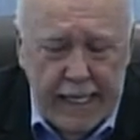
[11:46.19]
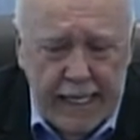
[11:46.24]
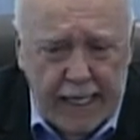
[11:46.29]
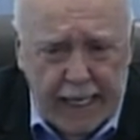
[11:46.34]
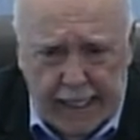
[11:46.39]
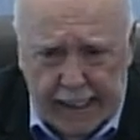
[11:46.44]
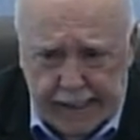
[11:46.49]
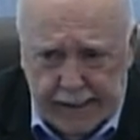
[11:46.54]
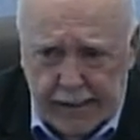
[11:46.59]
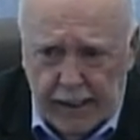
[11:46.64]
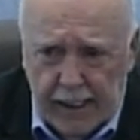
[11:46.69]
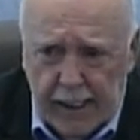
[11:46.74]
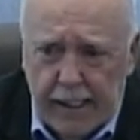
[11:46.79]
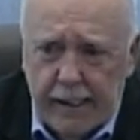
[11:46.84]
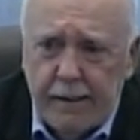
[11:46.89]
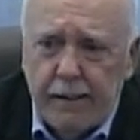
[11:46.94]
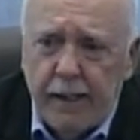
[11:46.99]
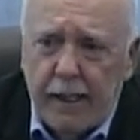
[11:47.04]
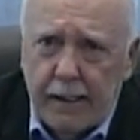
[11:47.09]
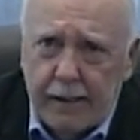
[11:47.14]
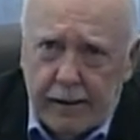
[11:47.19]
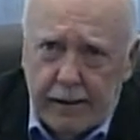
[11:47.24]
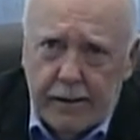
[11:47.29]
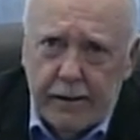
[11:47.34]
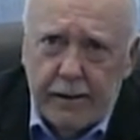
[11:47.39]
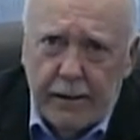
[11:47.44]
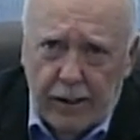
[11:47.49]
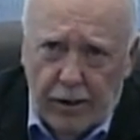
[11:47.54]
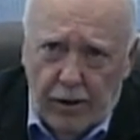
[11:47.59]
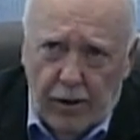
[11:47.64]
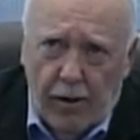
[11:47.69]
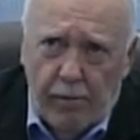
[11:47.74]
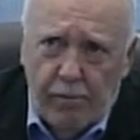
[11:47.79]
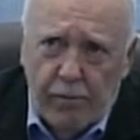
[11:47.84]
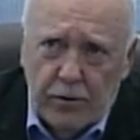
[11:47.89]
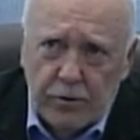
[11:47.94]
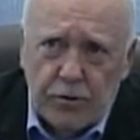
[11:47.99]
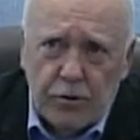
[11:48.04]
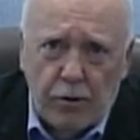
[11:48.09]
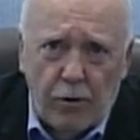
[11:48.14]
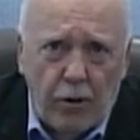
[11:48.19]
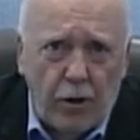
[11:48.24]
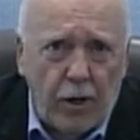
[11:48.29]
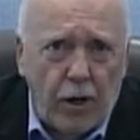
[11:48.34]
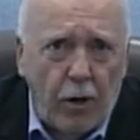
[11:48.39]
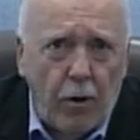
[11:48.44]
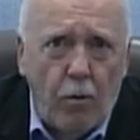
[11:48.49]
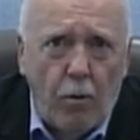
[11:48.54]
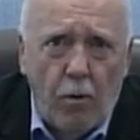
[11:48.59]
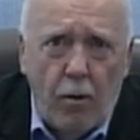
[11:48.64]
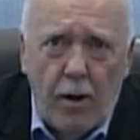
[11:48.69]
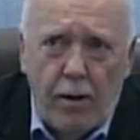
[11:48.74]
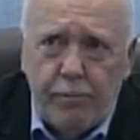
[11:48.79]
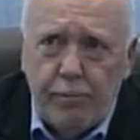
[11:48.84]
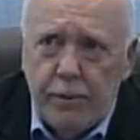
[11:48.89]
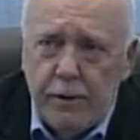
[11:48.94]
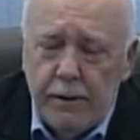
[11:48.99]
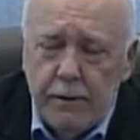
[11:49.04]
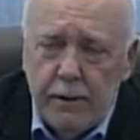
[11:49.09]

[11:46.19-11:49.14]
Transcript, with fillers: I think that the numbers are going to go up